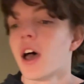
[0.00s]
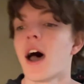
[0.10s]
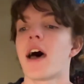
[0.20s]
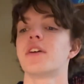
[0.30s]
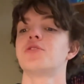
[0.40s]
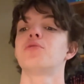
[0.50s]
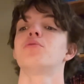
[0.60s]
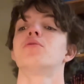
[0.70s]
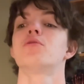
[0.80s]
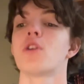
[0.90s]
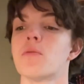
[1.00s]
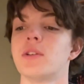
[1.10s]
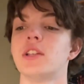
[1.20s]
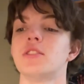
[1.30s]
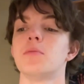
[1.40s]
I asked 2 years ago, but
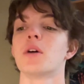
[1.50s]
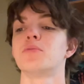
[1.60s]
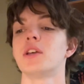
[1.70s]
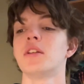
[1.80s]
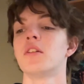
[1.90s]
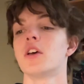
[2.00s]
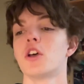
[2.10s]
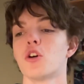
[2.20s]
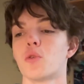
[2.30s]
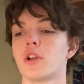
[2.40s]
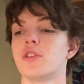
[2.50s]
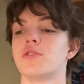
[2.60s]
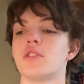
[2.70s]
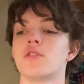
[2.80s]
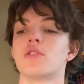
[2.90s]
needs to be updated. Where do you
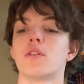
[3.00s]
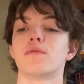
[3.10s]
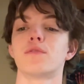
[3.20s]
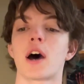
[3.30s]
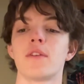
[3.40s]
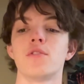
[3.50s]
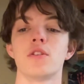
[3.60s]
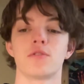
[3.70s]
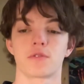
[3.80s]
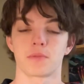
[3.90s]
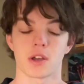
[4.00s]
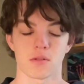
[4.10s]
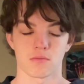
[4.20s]
see yourself 5 years from now?